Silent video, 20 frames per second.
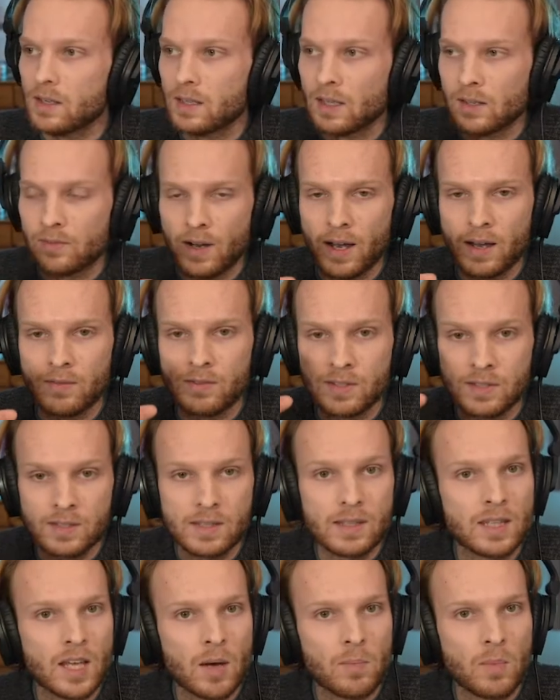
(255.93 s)
If I've
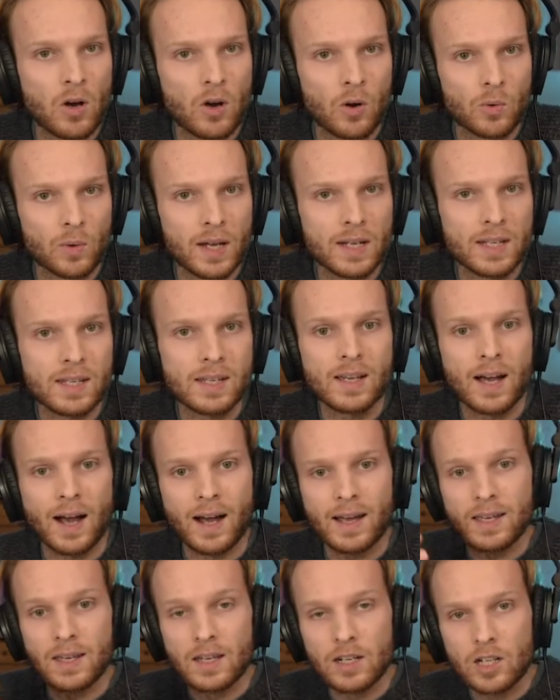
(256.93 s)
seen them already,
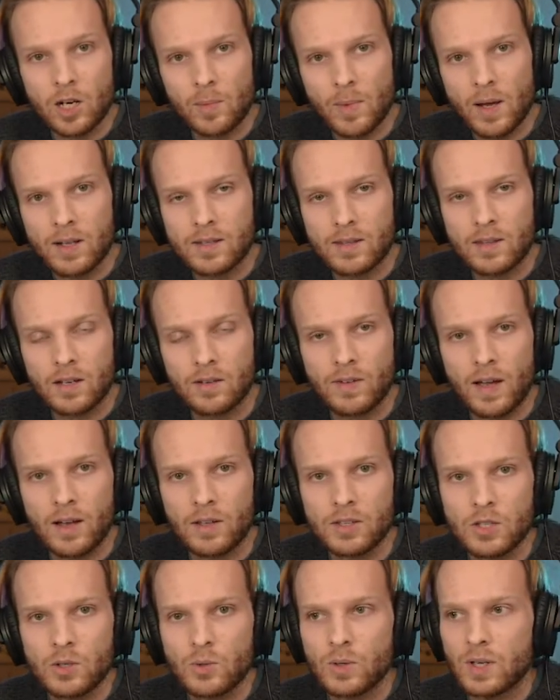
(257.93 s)
I increment their
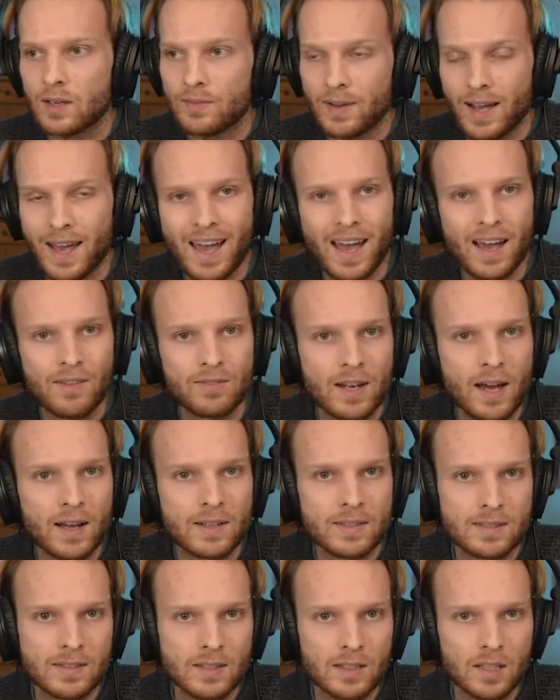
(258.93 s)
value. If I have
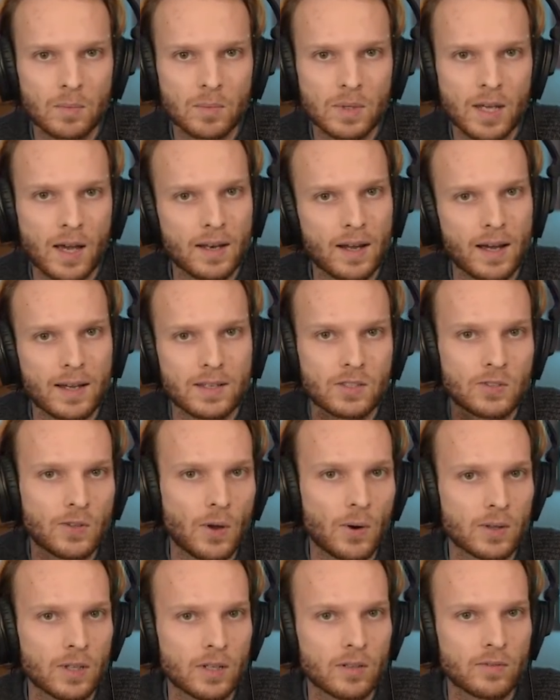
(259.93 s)
not seen them yet, I
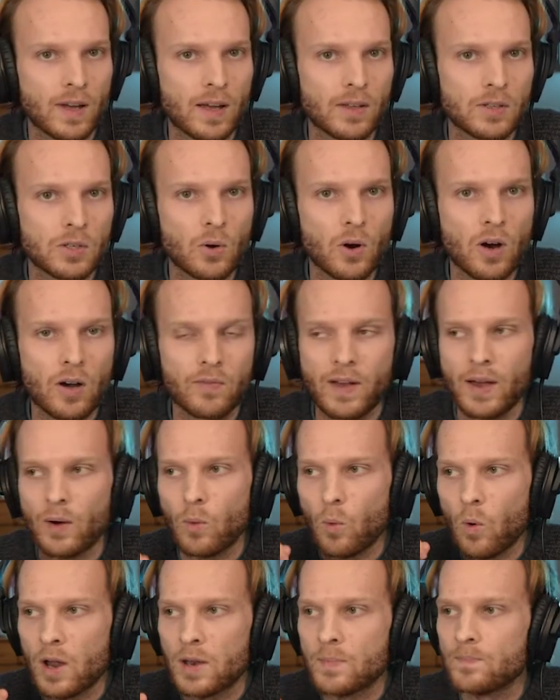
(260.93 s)
start their value off at
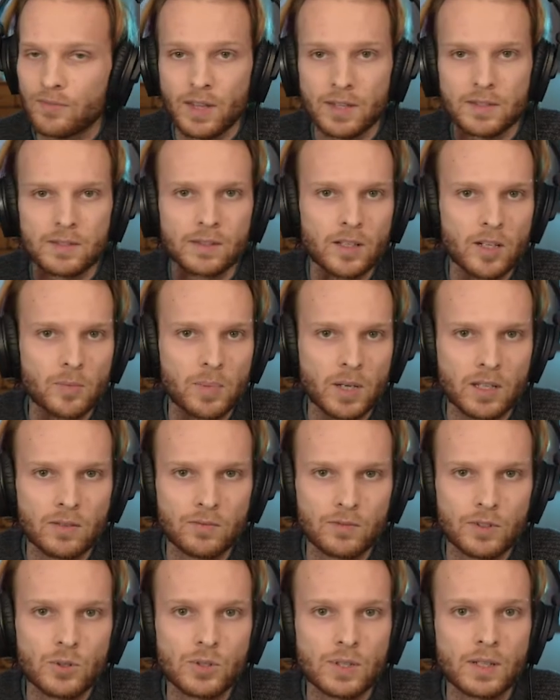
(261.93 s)
1. If that's a little bit
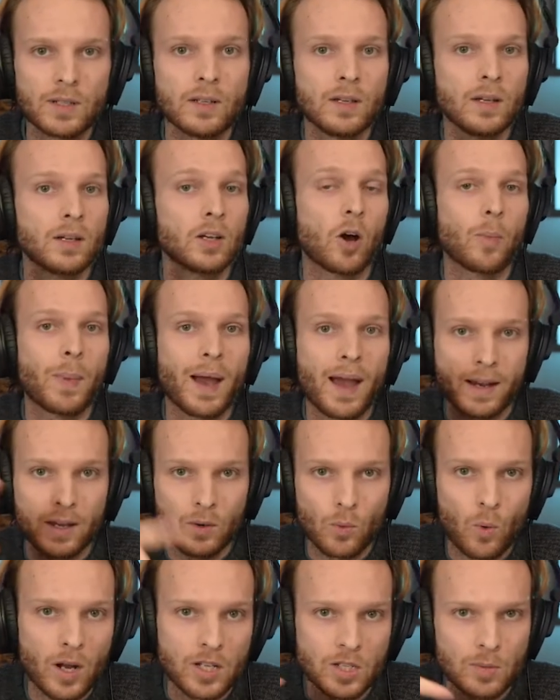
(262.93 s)
confusing, go back
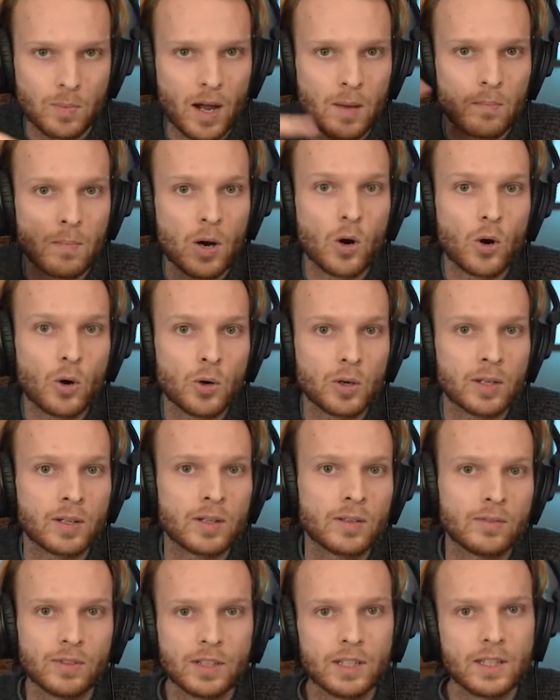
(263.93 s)
and watch my mode
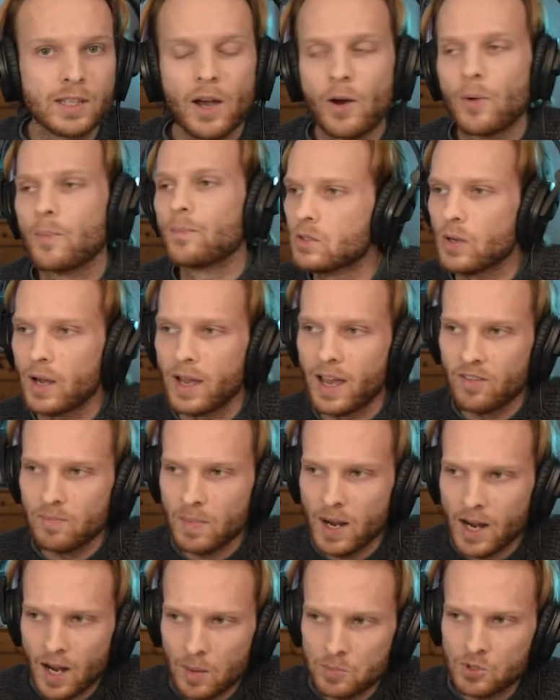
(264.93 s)
video. So I have
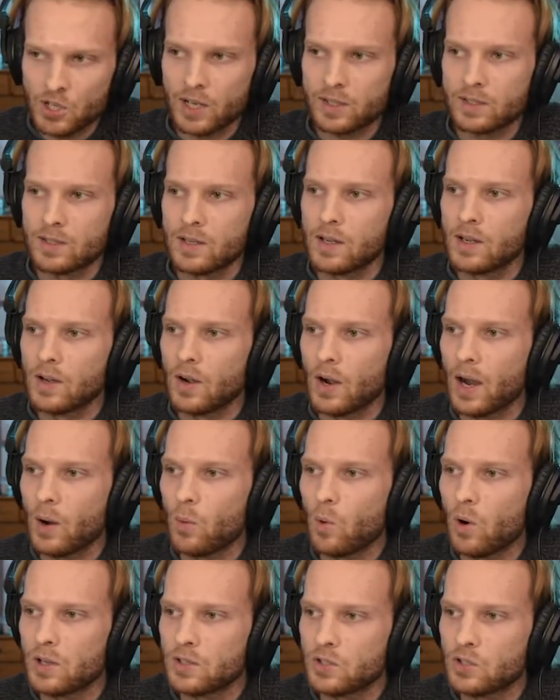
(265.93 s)
my object. I
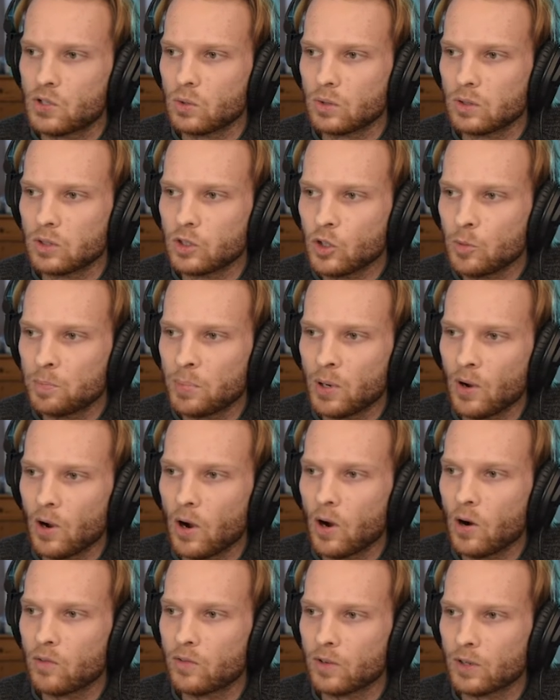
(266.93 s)
want to loop
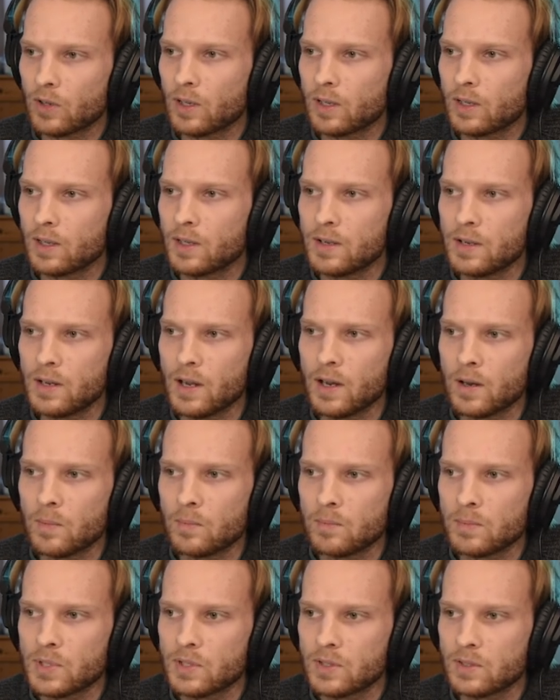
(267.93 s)
over
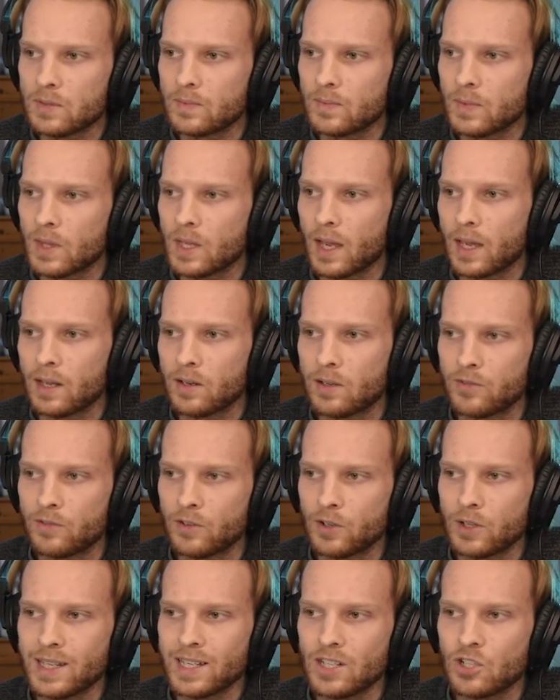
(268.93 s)
nums, and
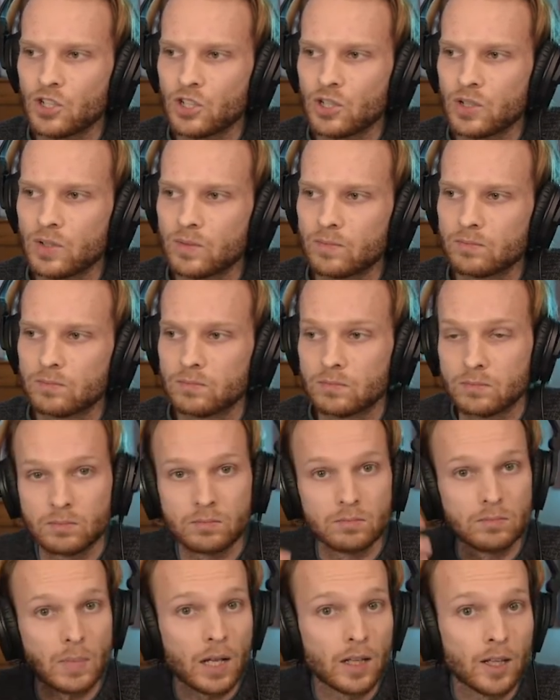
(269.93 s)
for each
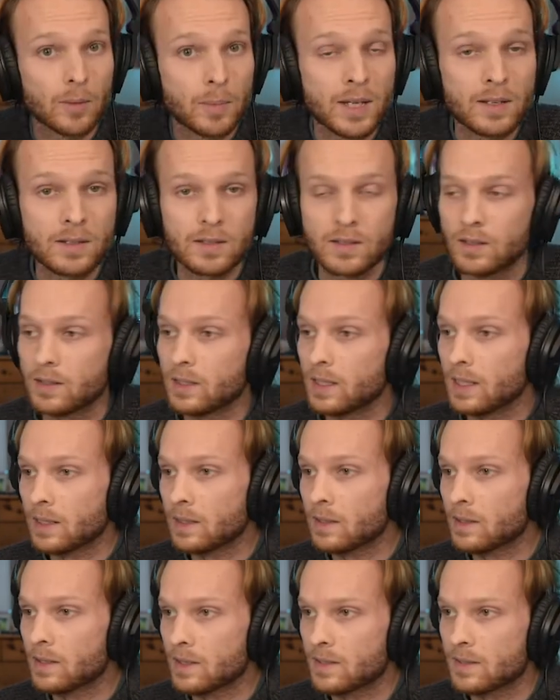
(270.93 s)
element
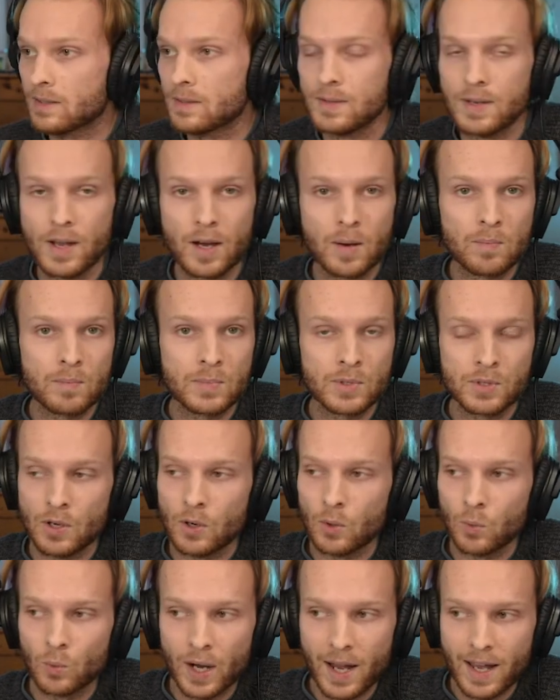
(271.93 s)
in this nums
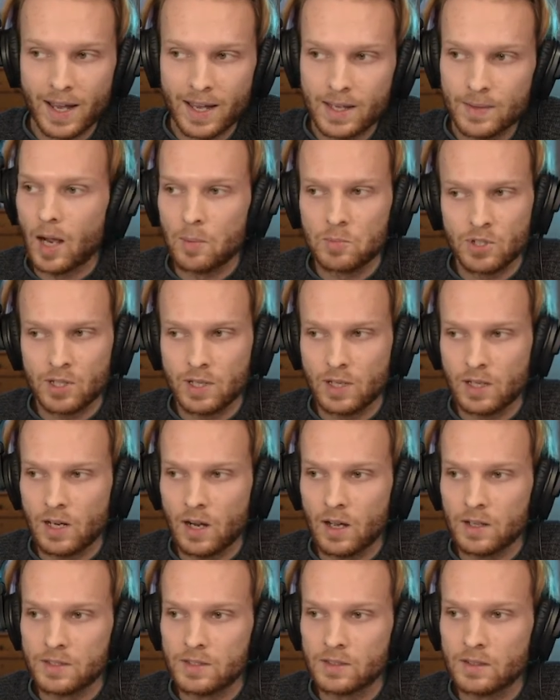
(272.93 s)
array, I'm just going to
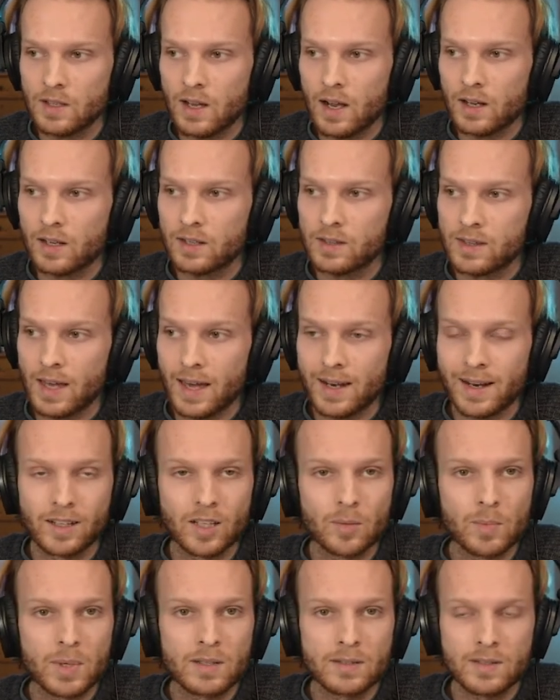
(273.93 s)
console log that
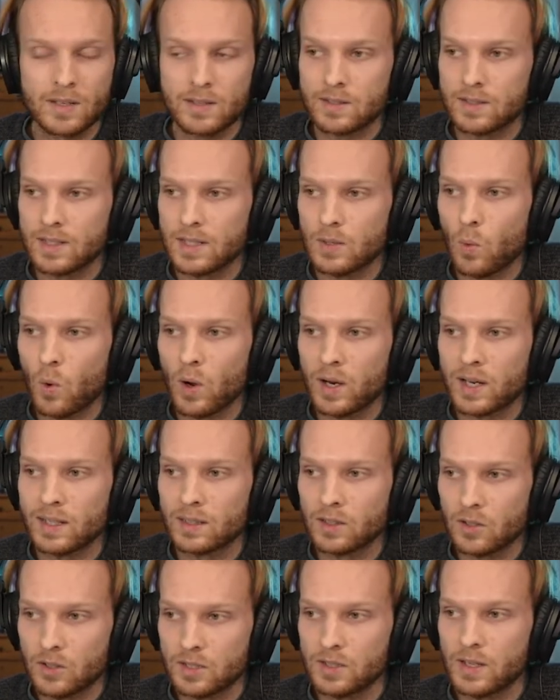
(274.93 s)
element to see what
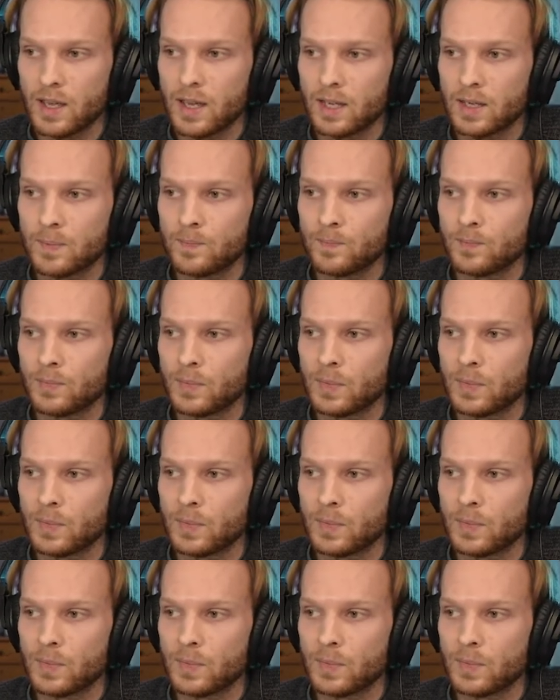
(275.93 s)
it looks like.